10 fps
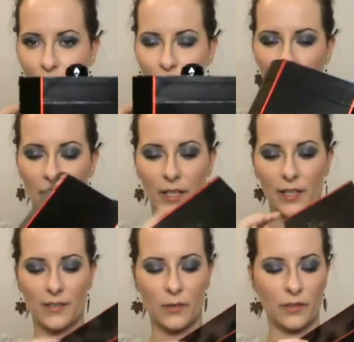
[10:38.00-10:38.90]
for free.
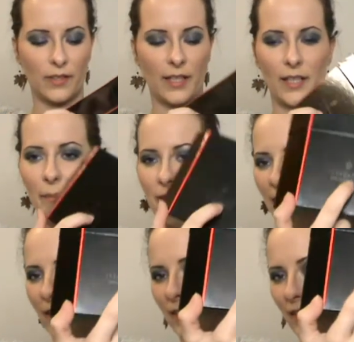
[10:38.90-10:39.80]
It's got the
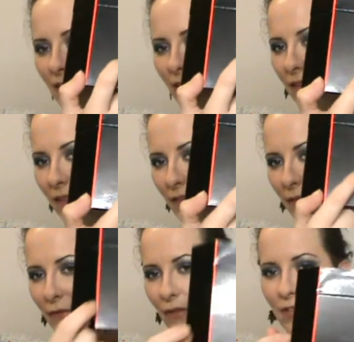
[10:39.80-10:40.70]
Illamasqua sign on the
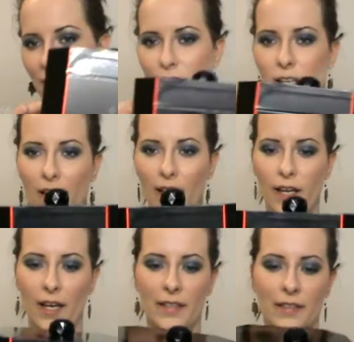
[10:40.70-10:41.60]
front,
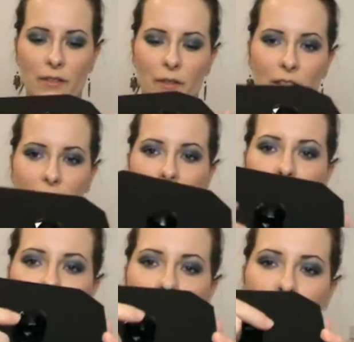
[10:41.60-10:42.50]
and it's got like
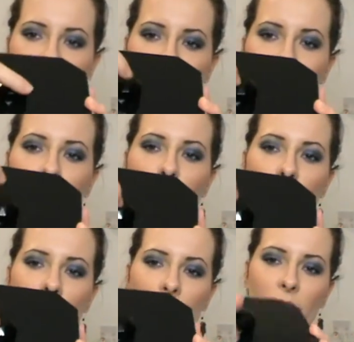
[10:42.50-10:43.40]
a little
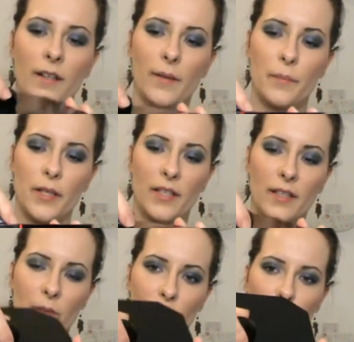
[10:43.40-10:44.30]
big
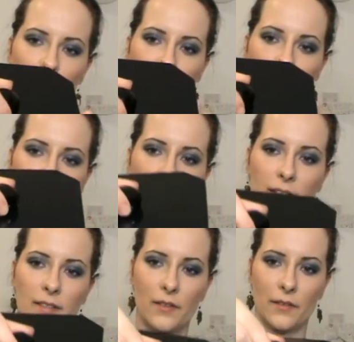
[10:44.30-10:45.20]
black
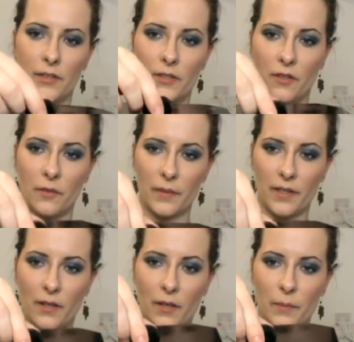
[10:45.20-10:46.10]
bead on the top,
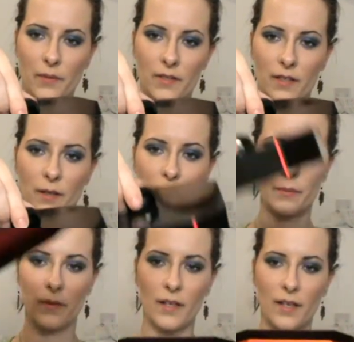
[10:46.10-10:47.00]
and it opens
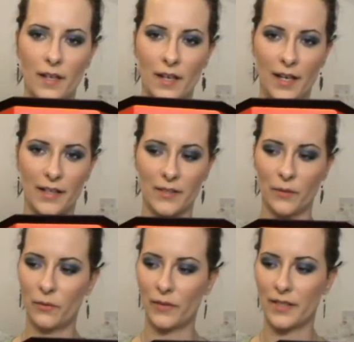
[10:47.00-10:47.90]
up and it's
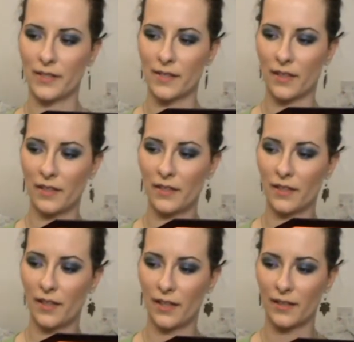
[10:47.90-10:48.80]
all red inside,
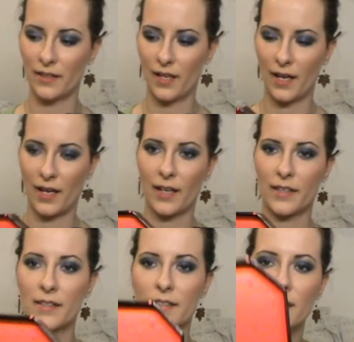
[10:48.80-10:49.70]
and it
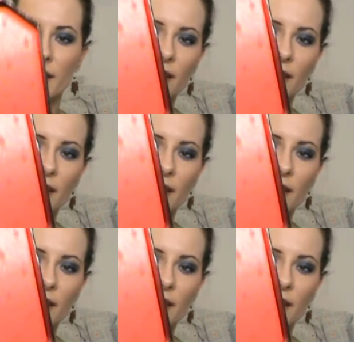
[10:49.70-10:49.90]
has